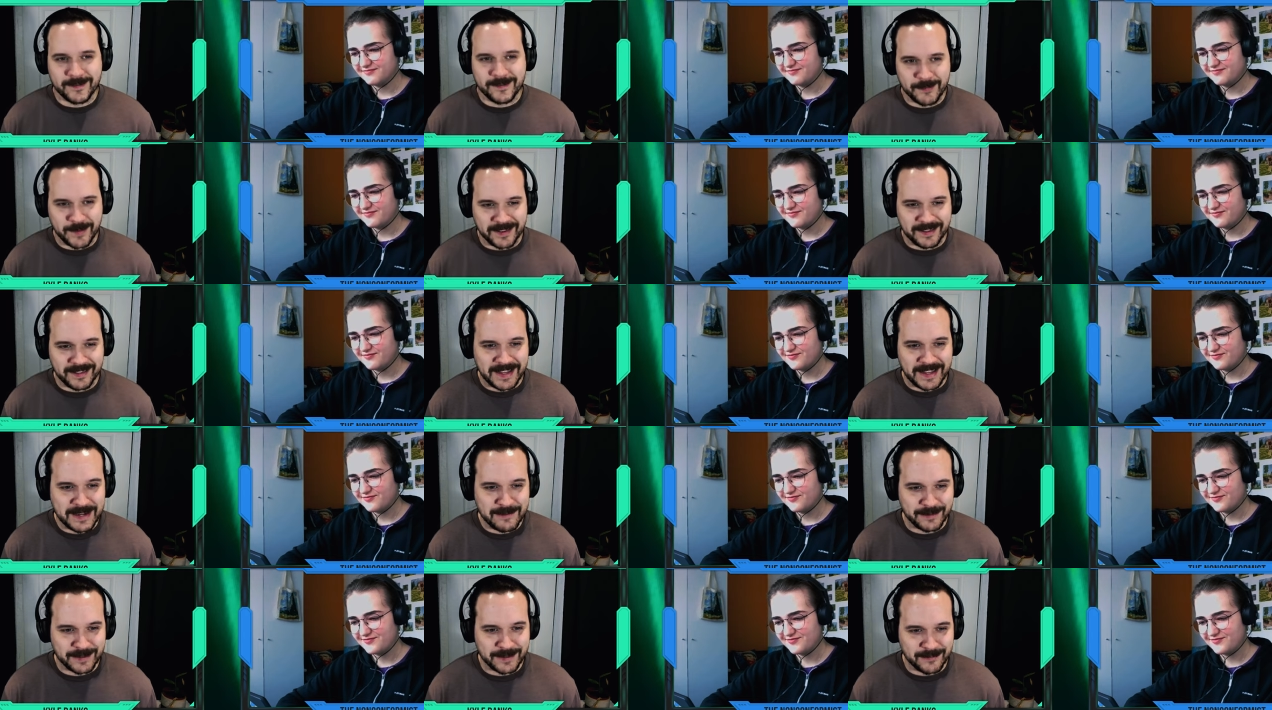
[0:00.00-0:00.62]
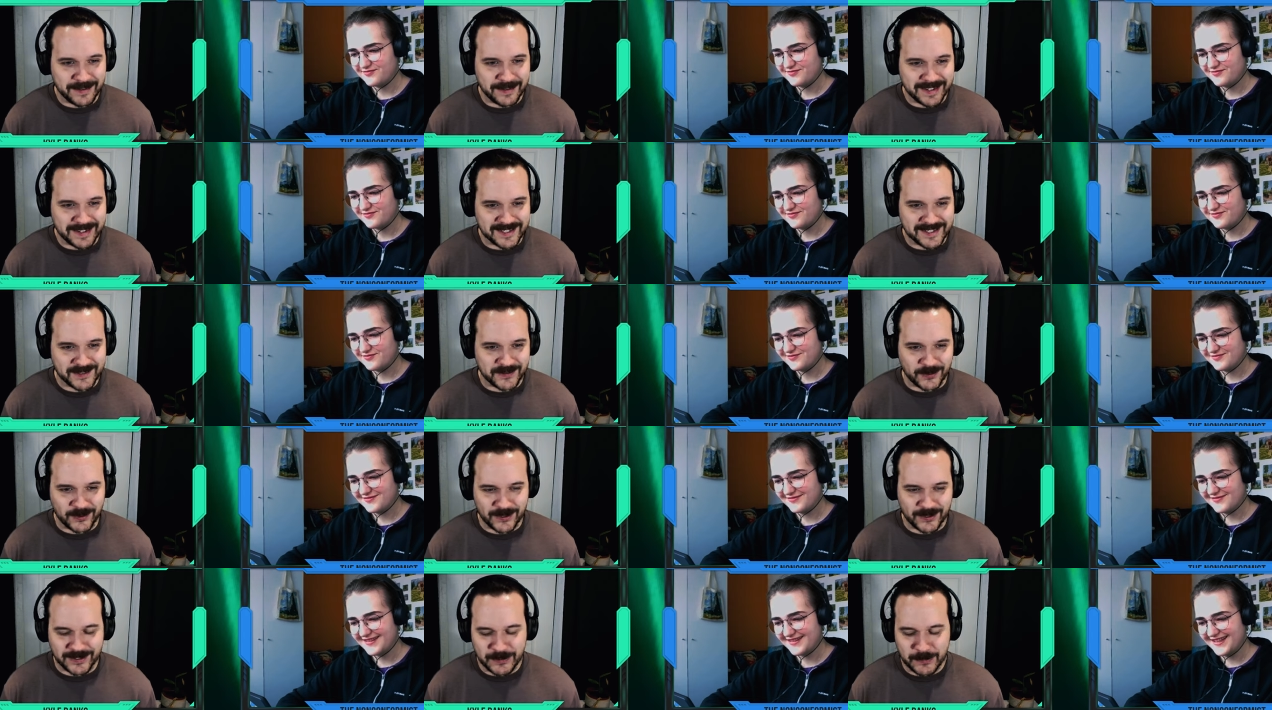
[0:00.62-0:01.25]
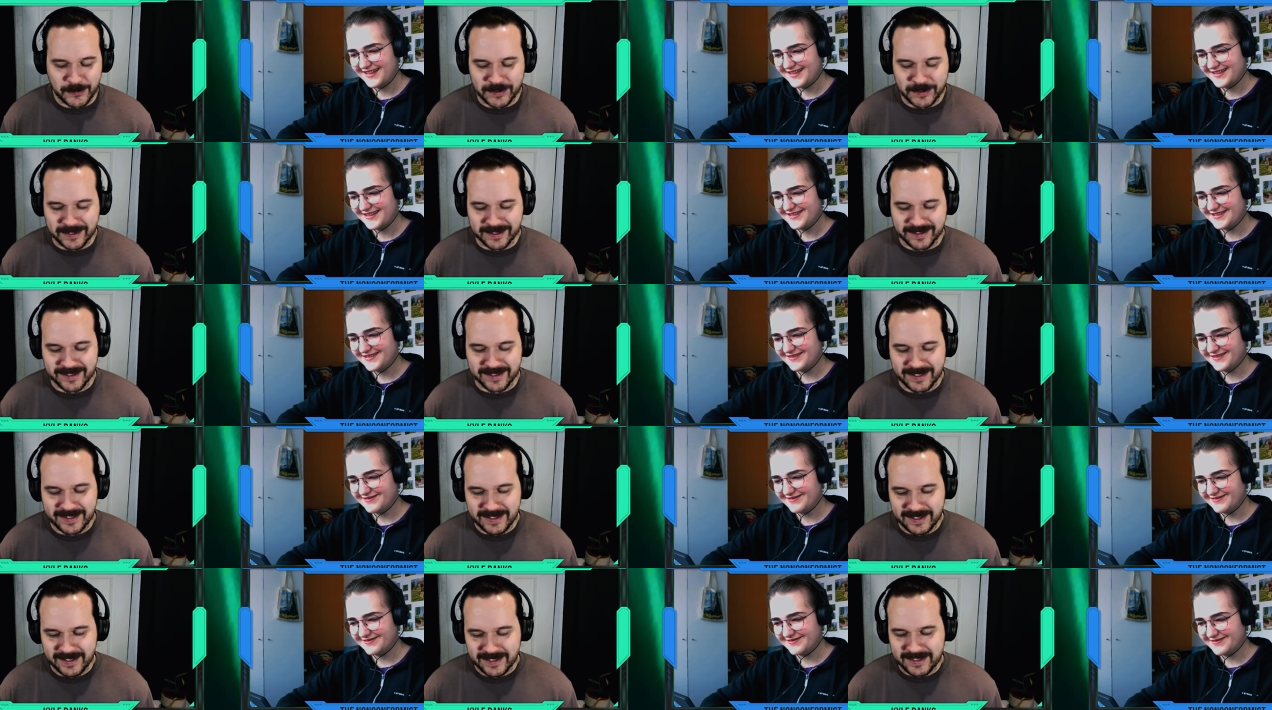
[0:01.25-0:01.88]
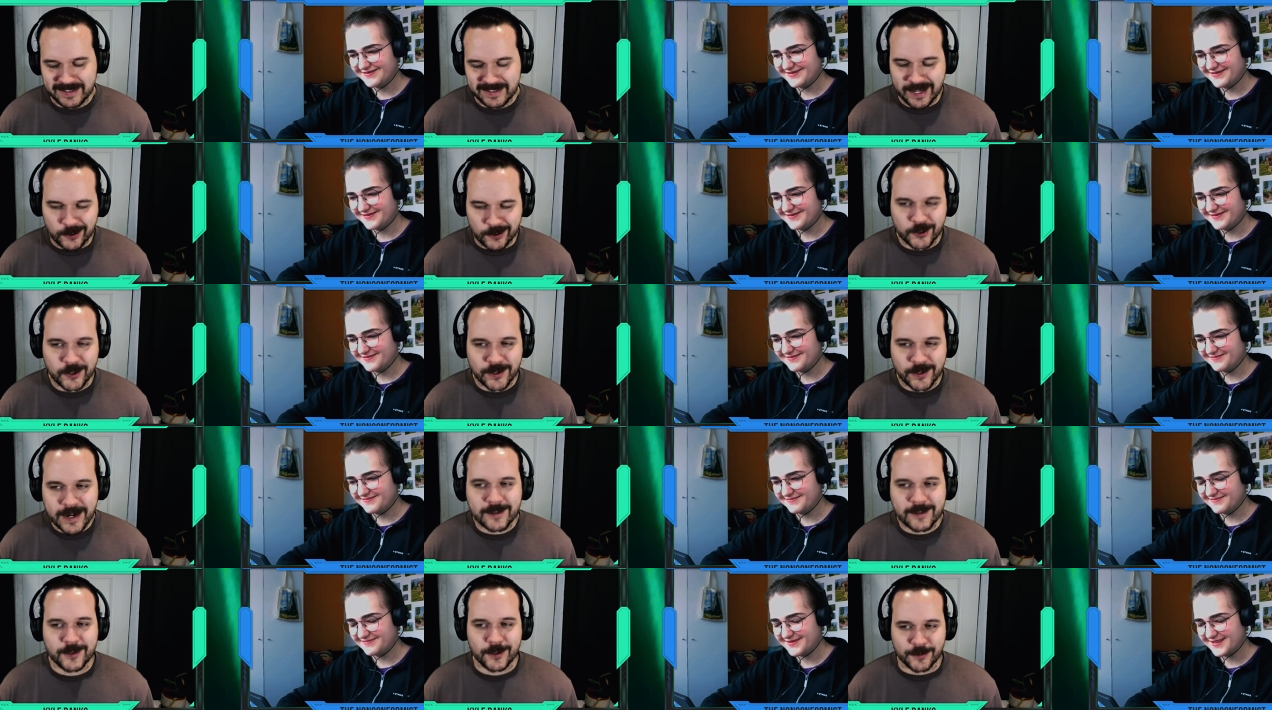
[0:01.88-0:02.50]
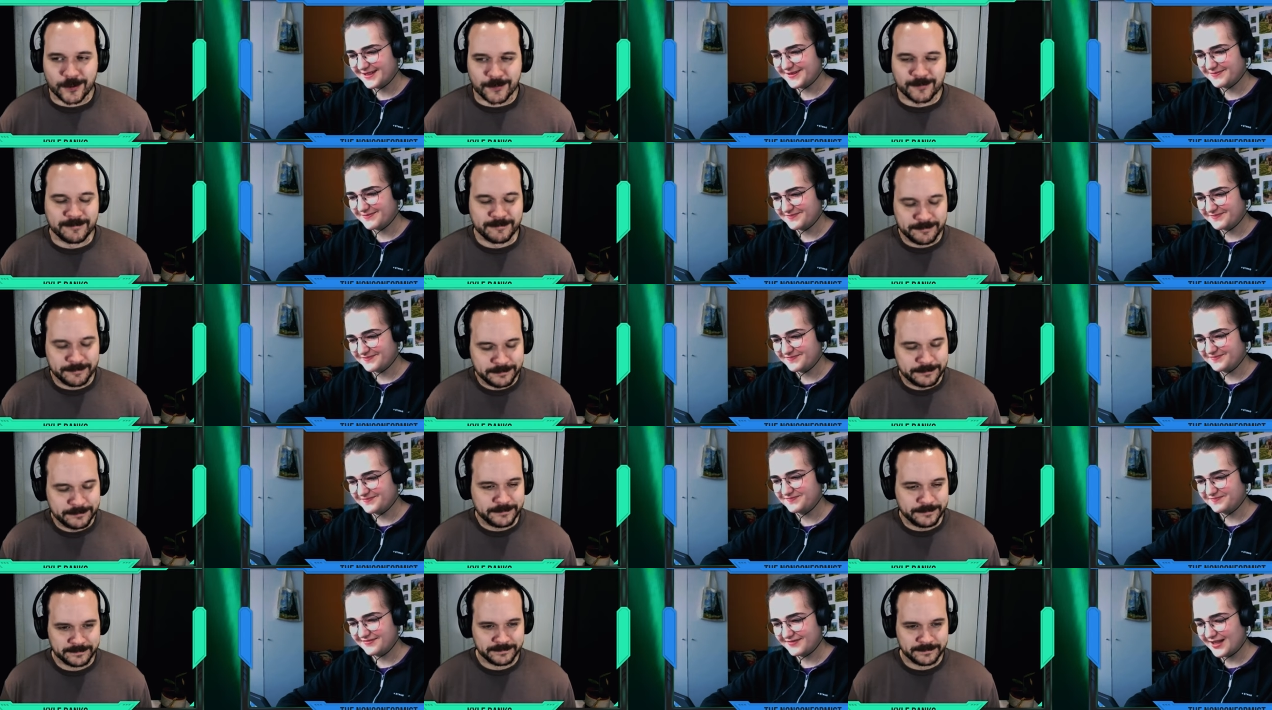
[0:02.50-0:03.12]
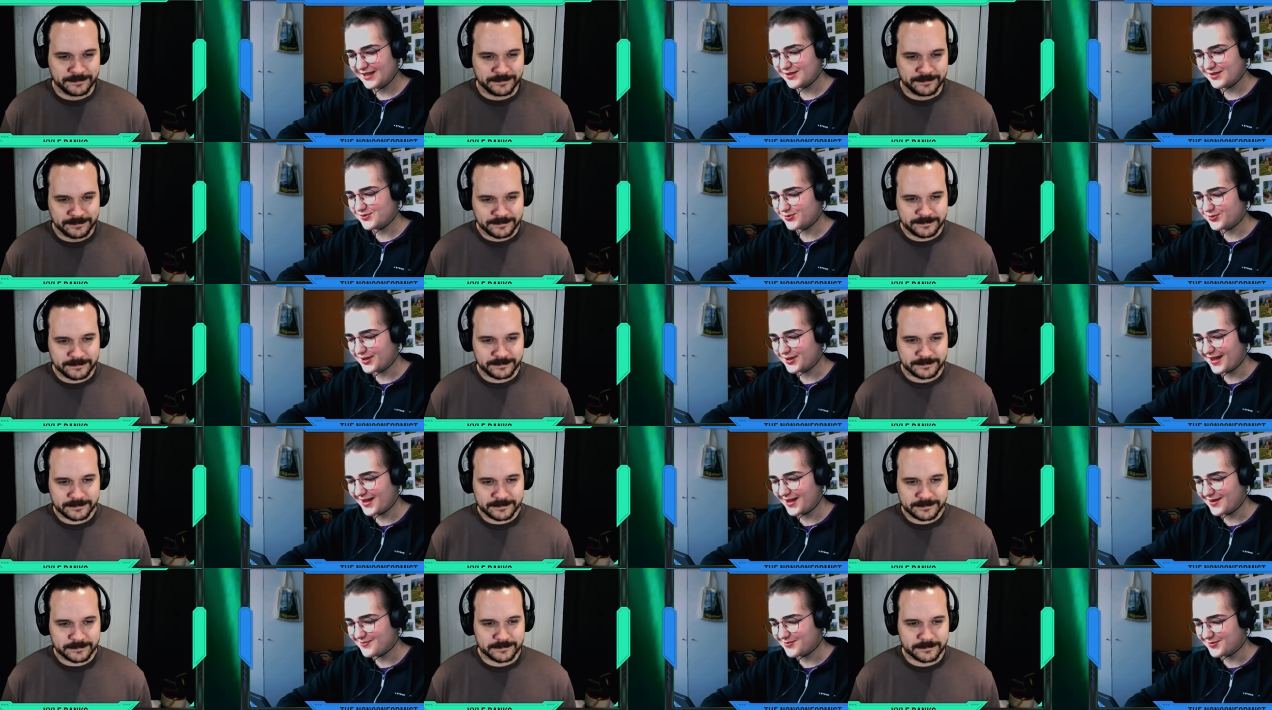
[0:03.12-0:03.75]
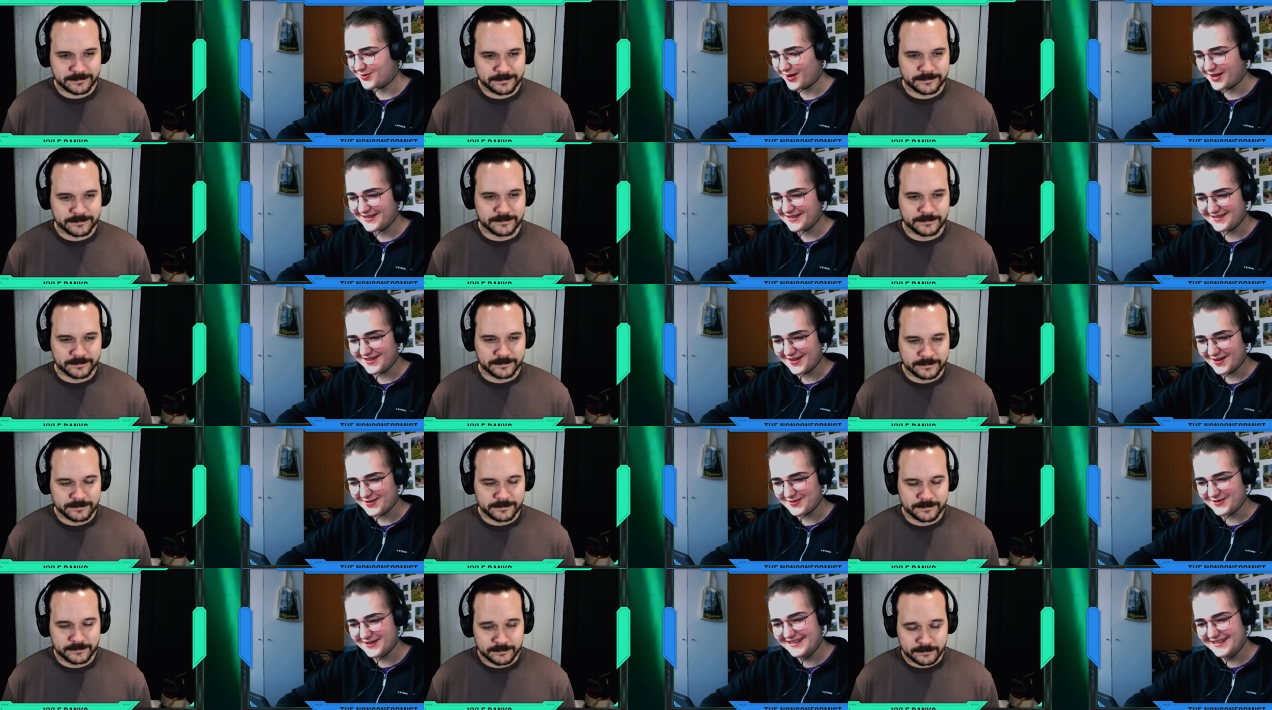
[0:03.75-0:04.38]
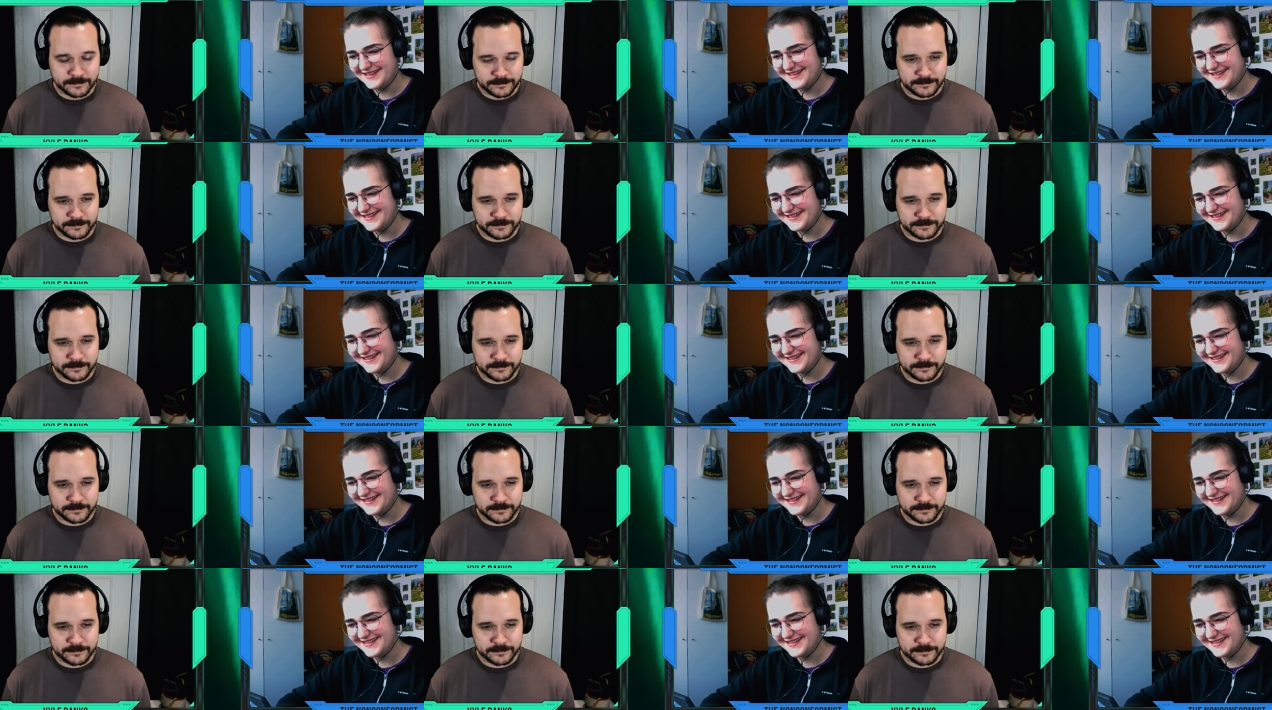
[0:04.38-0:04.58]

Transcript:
Speaker 1: my, my life advice for you. But yeah, learn how to learn.
Speaker 2: That's where I am right now